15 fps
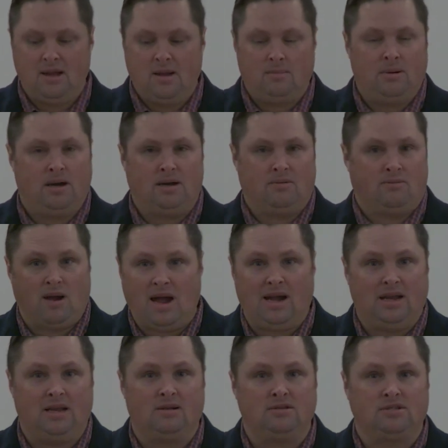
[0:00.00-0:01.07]
But right
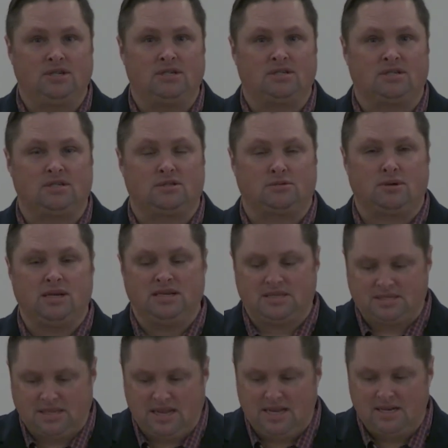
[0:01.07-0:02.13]
here in Genesis 3,
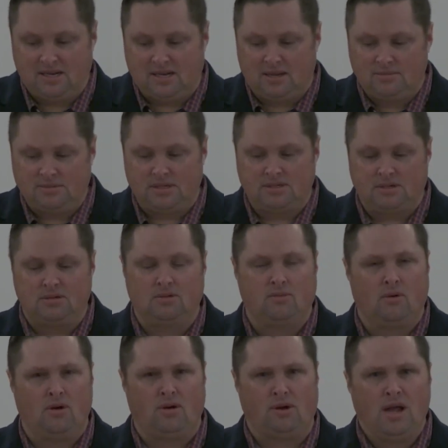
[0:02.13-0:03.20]
sin comes into the
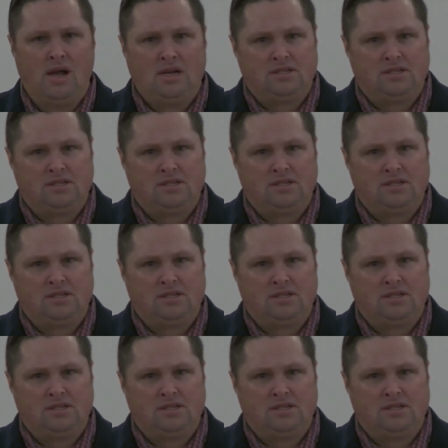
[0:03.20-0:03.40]
world.